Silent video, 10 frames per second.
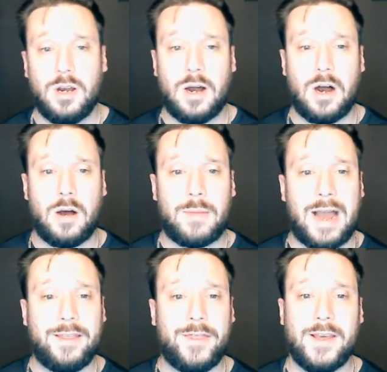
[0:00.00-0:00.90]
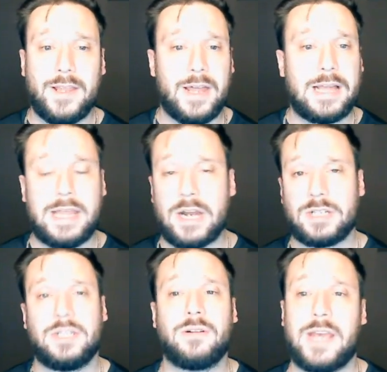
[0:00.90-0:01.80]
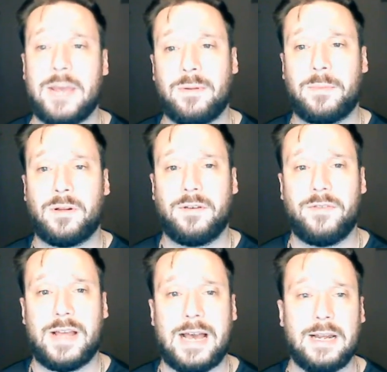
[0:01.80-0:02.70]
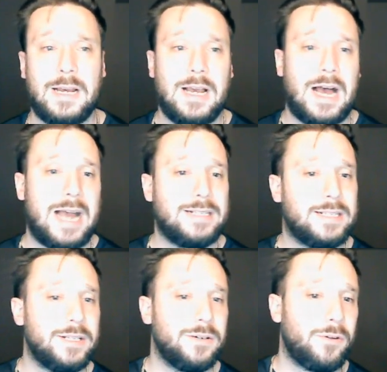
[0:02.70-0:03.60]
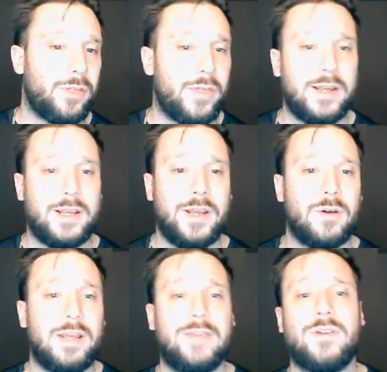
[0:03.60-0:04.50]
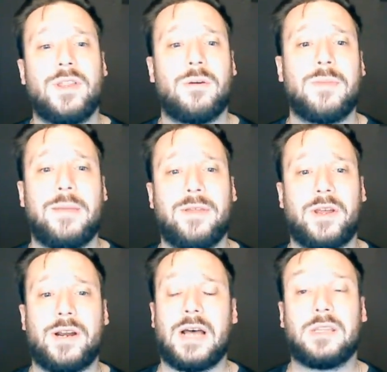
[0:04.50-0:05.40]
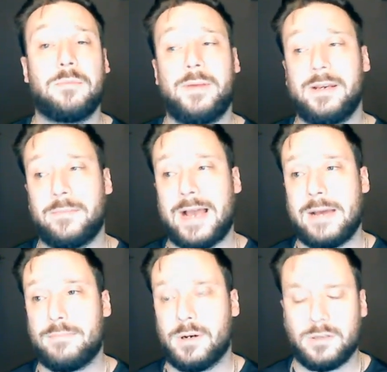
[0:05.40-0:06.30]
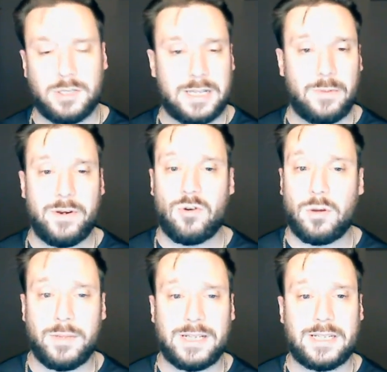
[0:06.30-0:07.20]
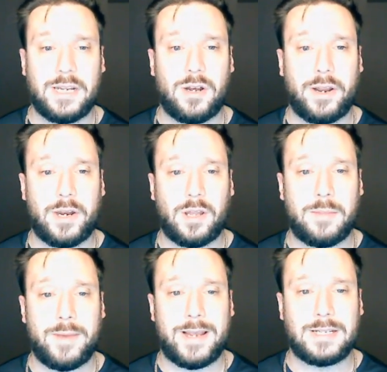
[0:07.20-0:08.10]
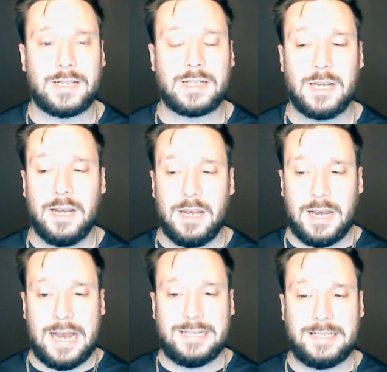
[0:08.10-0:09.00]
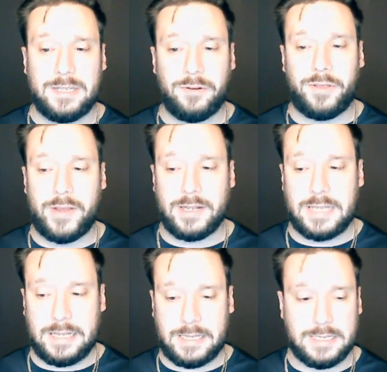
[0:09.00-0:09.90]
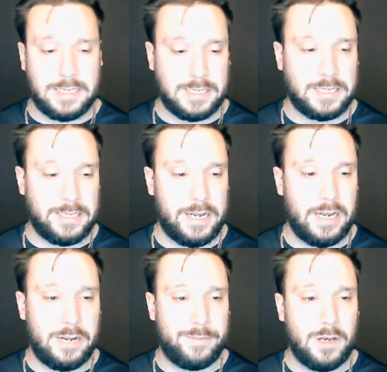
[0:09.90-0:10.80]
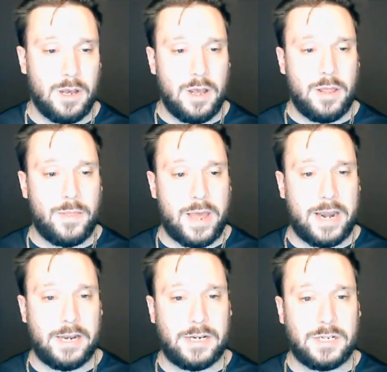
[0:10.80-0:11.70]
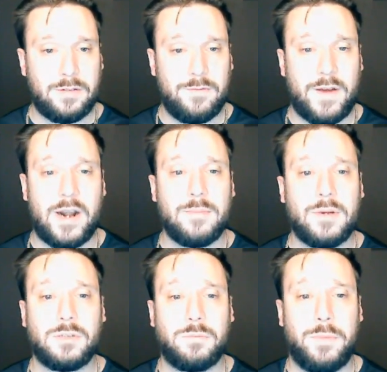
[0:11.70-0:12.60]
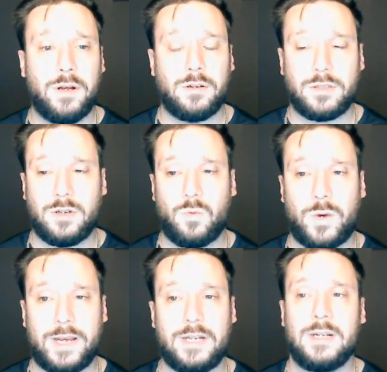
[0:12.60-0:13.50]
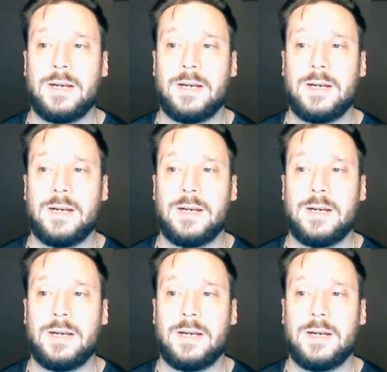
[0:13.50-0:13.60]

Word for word: Um, I think that they are still capable of that. I still think, you know, even though maybe they're not the big bad Bolts that we normally see on a yearly basis, I still think that this is a team that is very much built to win.